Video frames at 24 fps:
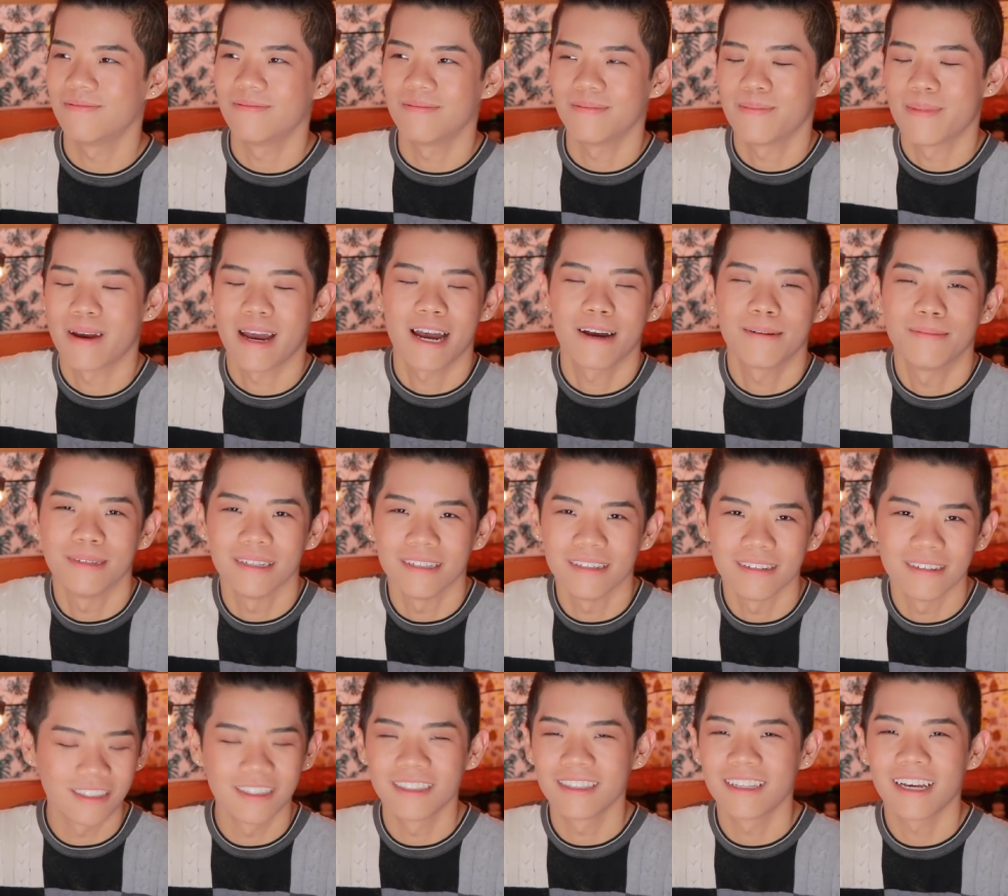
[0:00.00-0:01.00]
I'm happy.
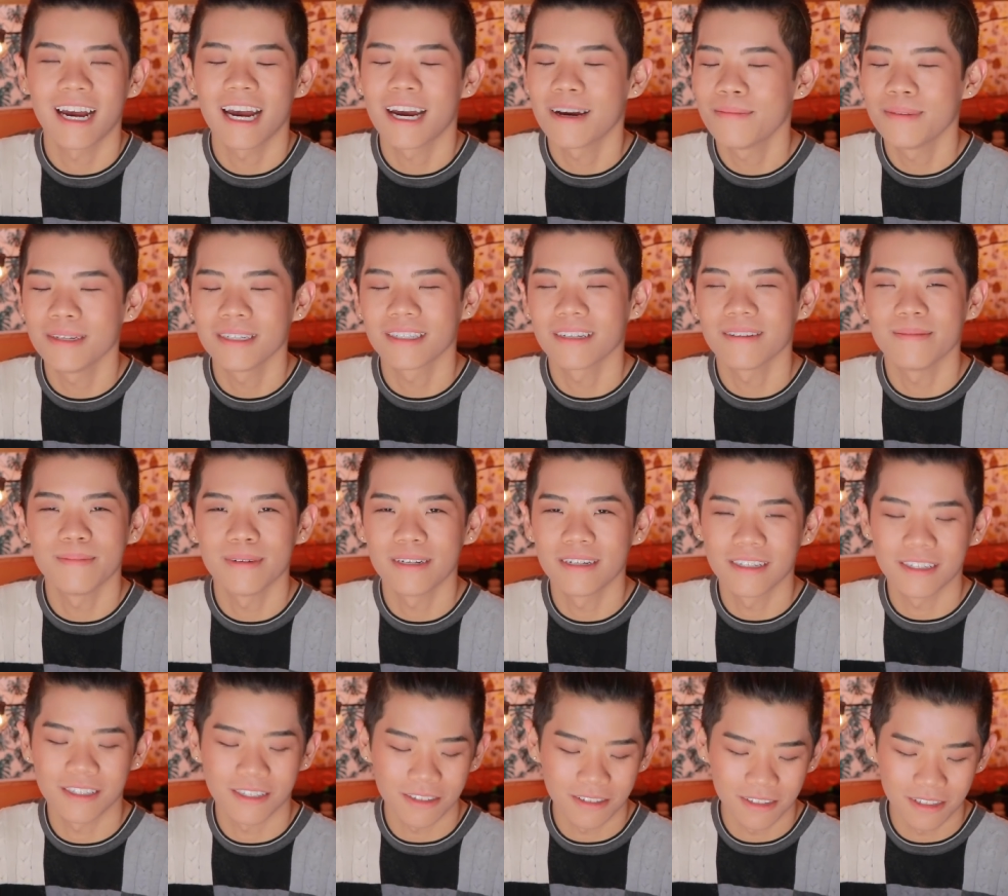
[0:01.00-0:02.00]
This is the happiest I've been
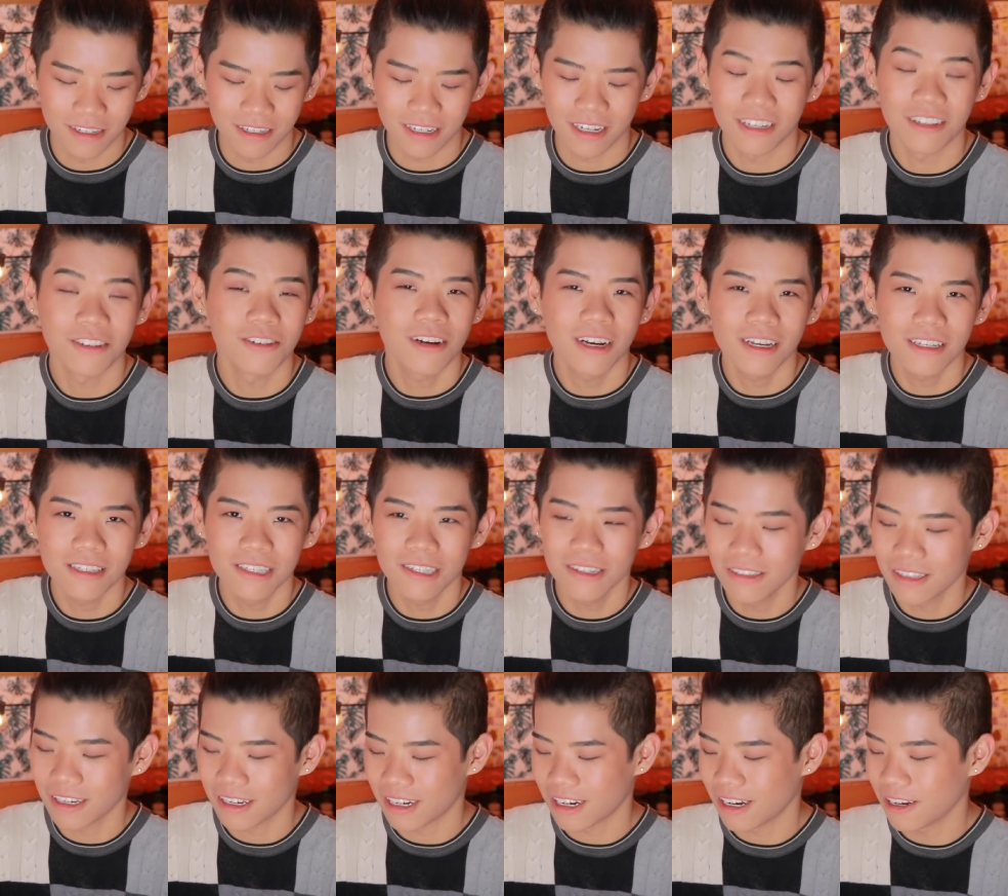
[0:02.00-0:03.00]
in so long, and you guys know
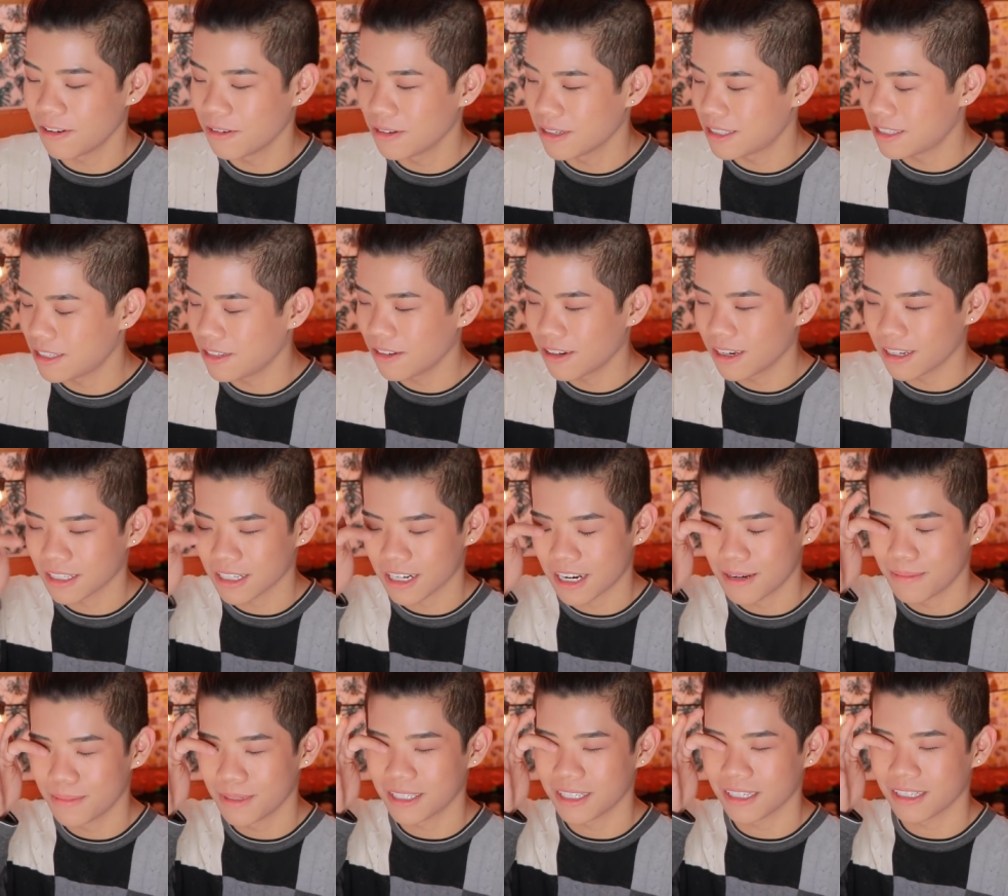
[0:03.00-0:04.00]
that. I always see you guys
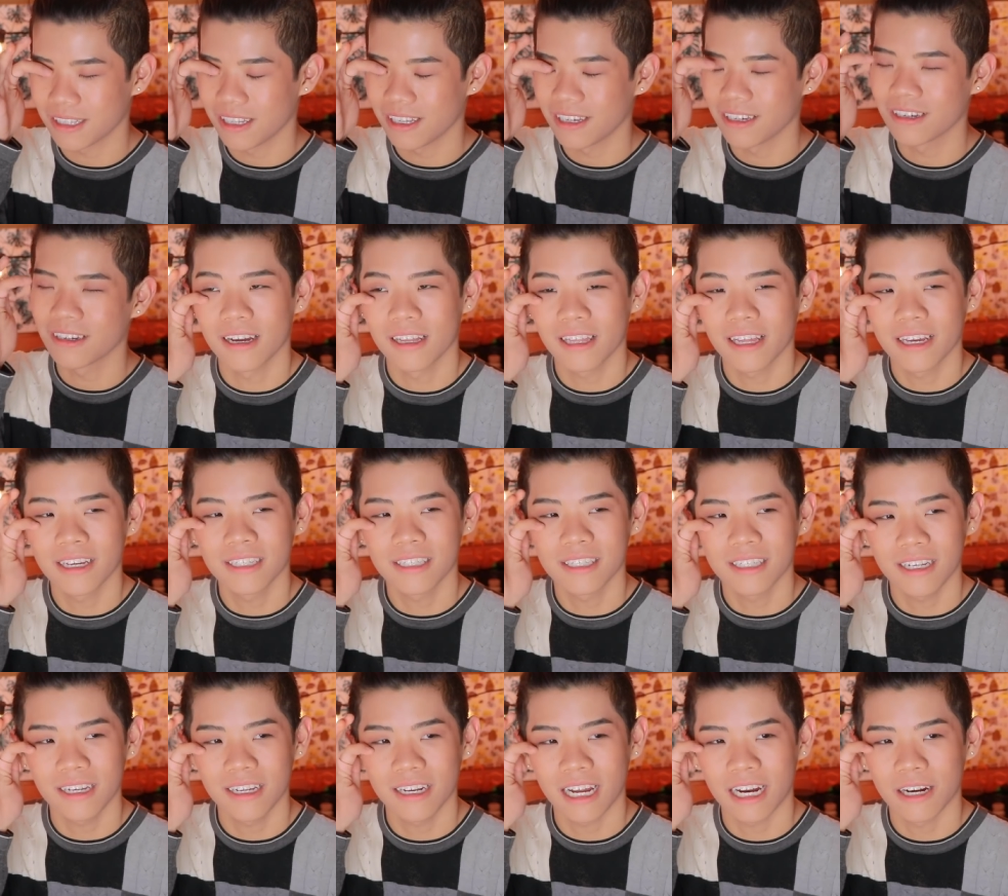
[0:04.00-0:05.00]
commenting like, I like
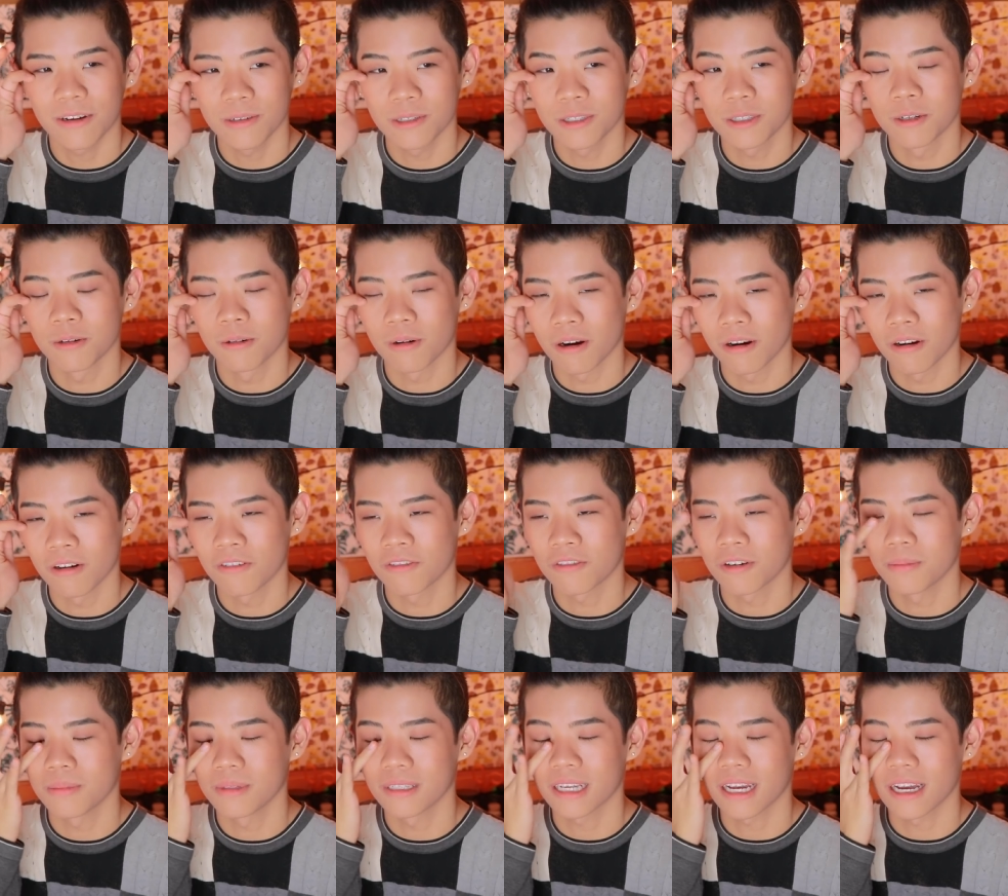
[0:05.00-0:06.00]
seeing how he's grown
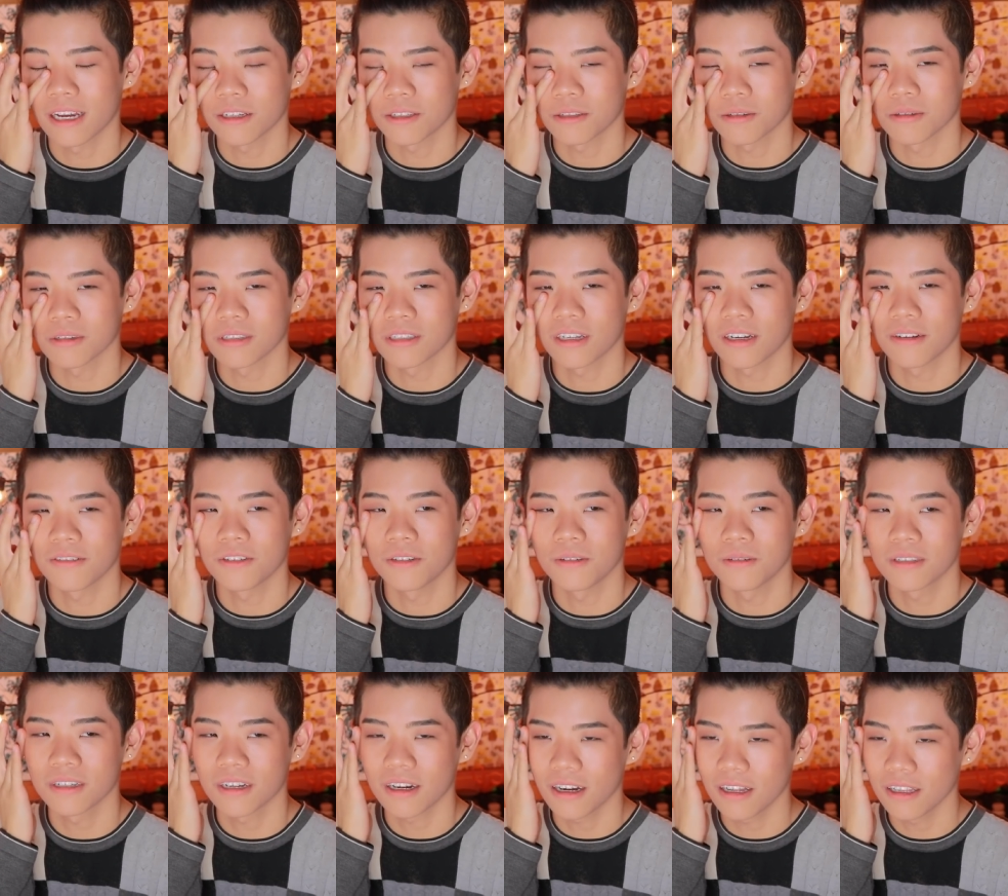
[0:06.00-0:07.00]
from his high school self to
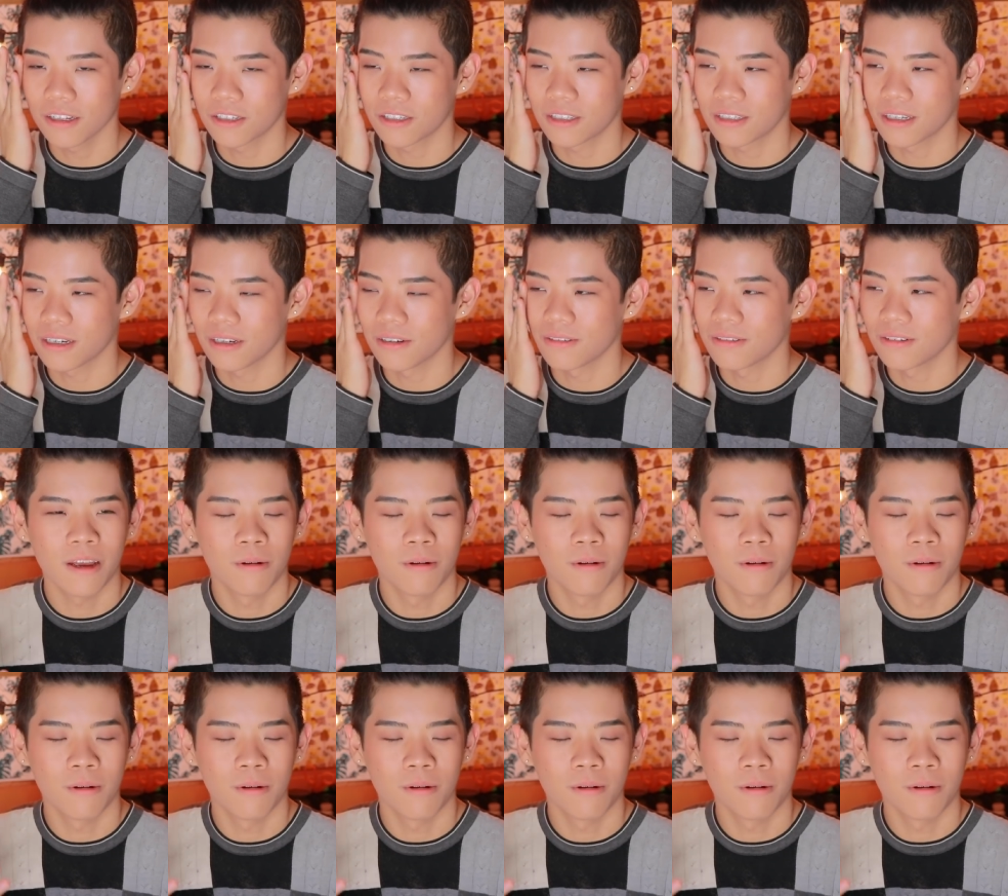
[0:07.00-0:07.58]
his college self.